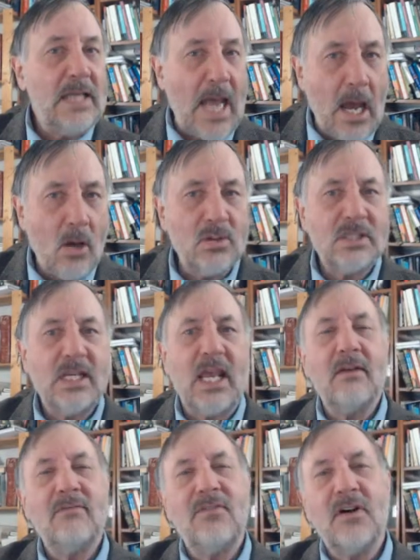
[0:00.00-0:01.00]
Nouns
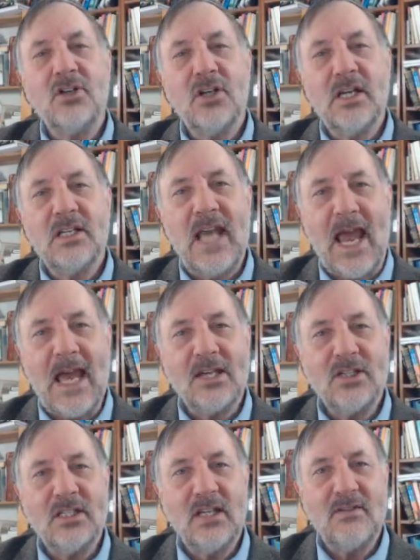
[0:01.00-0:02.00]
can function as
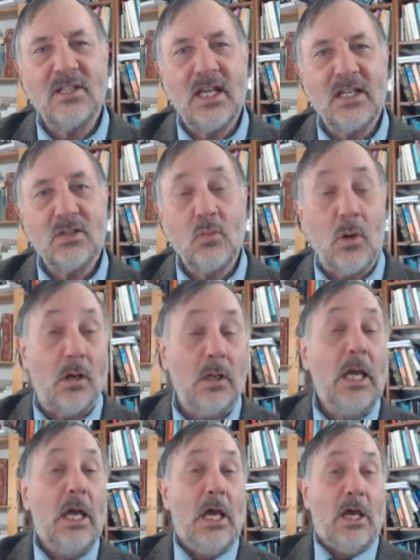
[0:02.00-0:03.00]
adjectives as well.
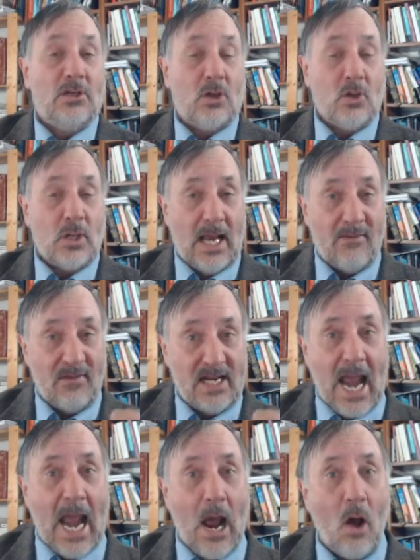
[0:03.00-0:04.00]
So you can have a
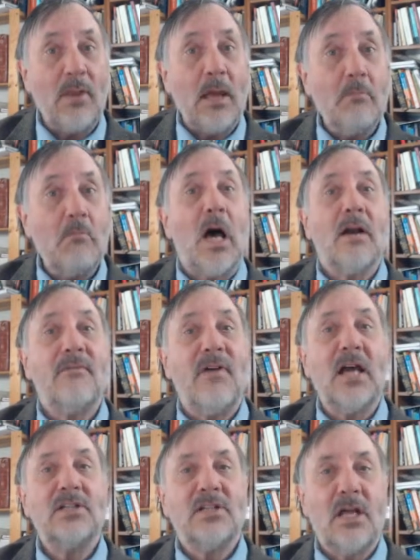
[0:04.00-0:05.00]
noun that
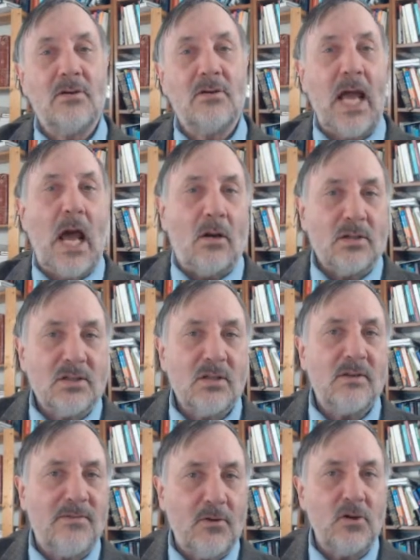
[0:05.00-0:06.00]
modifies another noun.
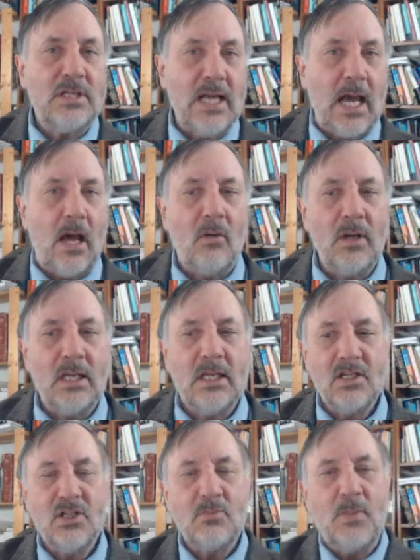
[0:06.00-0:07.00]
So the first noun
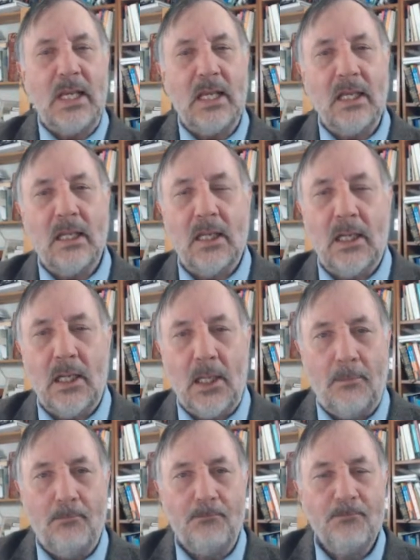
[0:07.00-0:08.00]
is being
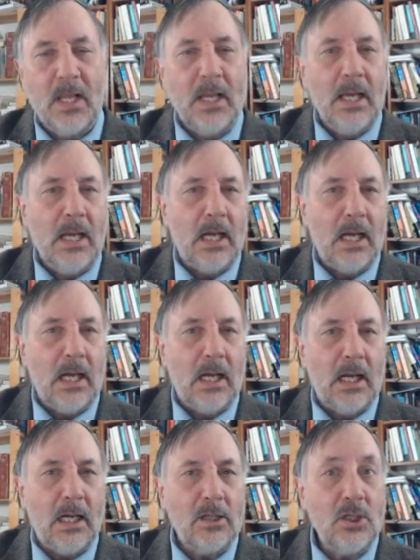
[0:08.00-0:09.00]

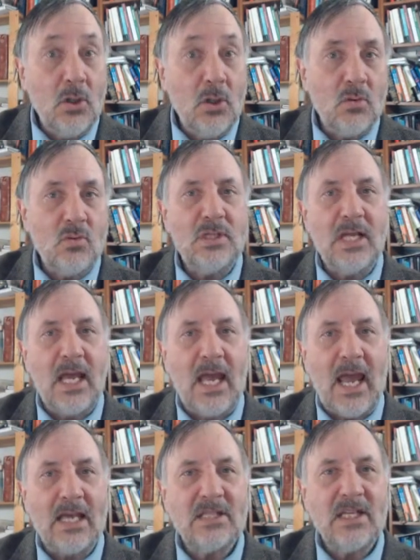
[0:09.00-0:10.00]
used
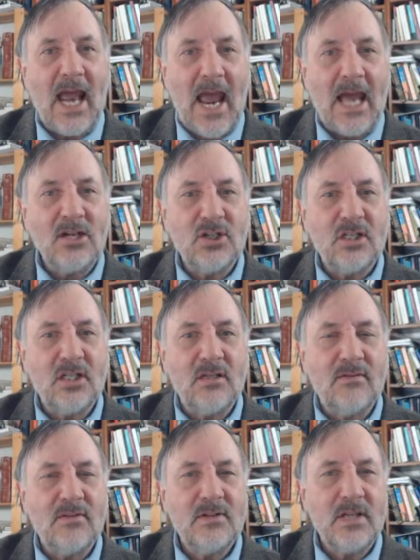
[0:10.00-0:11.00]
as an
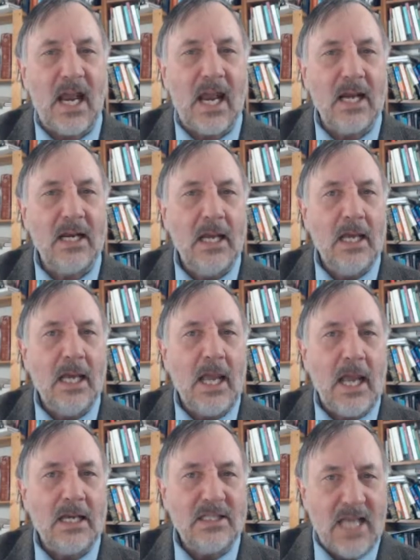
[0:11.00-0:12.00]
adjective. And
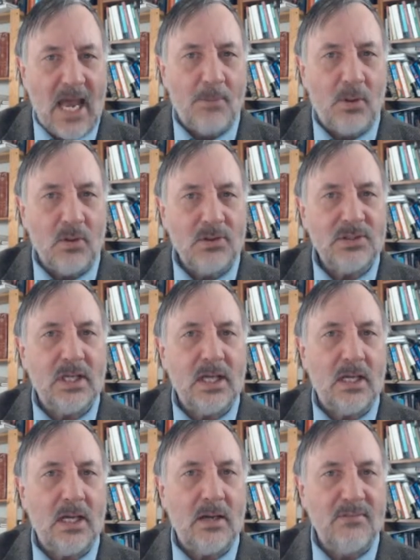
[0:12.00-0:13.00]
examples
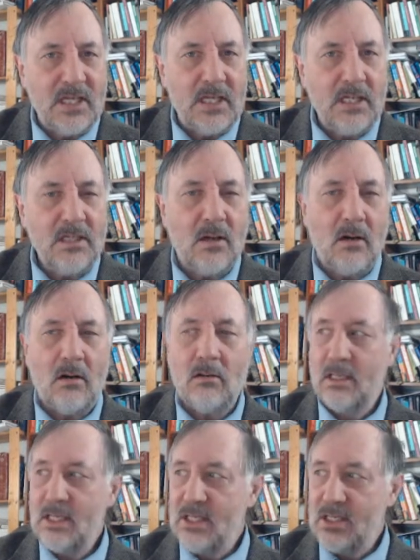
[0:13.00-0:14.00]
of these
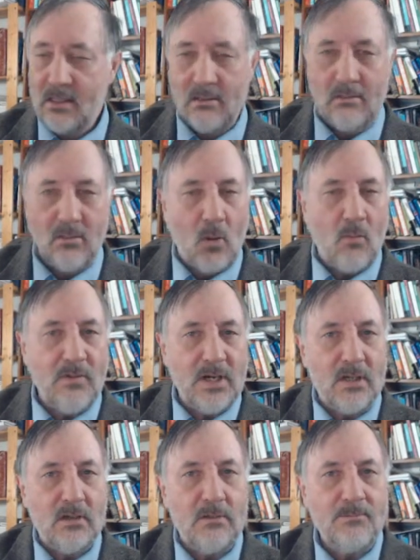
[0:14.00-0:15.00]
are listed over
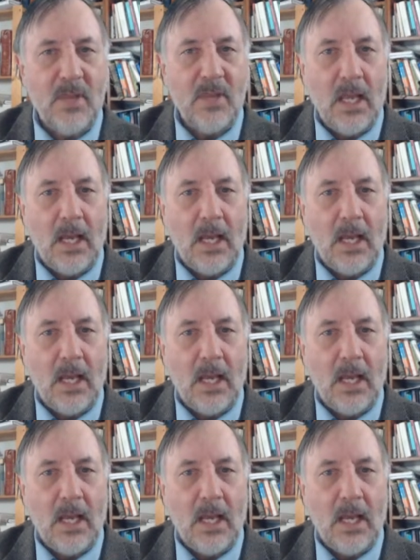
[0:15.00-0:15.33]
here.